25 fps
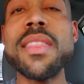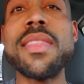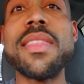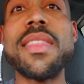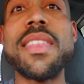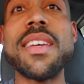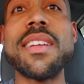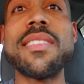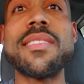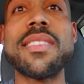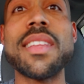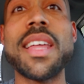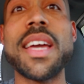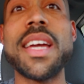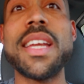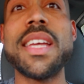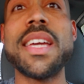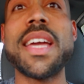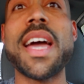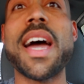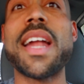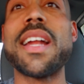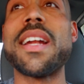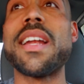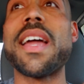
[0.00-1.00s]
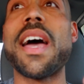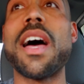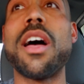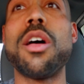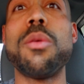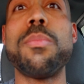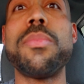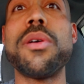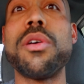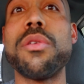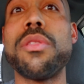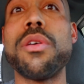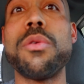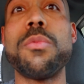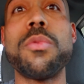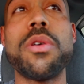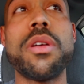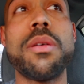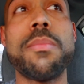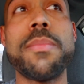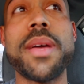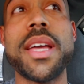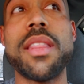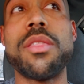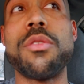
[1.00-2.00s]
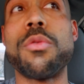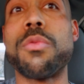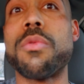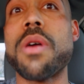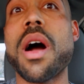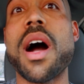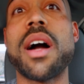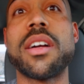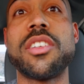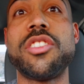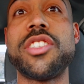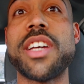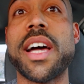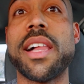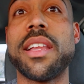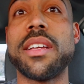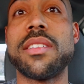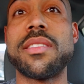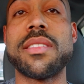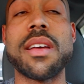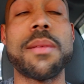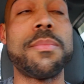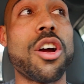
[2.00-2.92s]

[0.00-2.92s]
This lady had an elbow that would have made The Rock jealous.